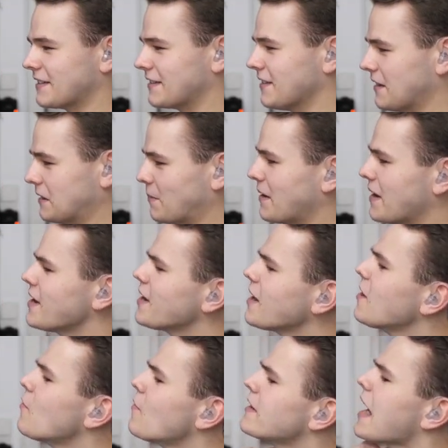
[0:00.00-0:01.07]
this looks. But, you
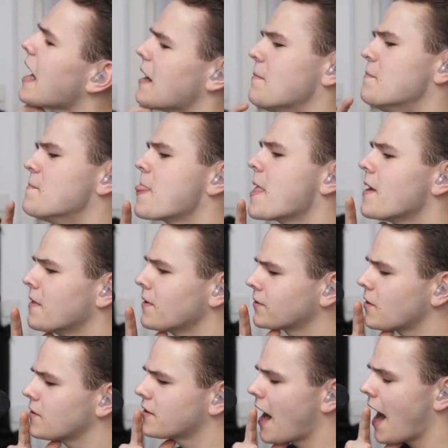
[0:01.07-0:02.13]
know, again, this
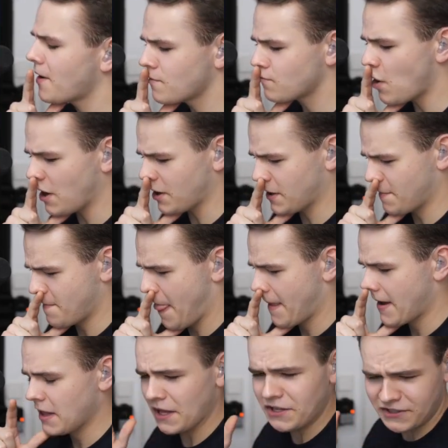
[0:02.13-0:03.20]
could kind of work.
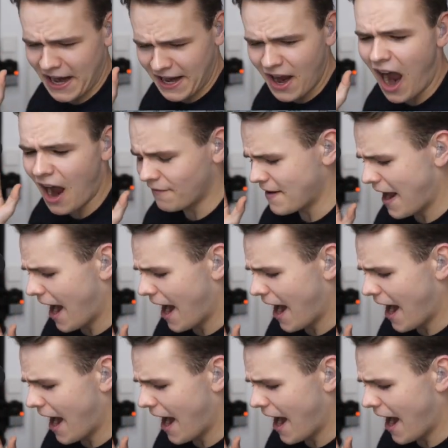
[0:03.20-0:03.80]
Let's take off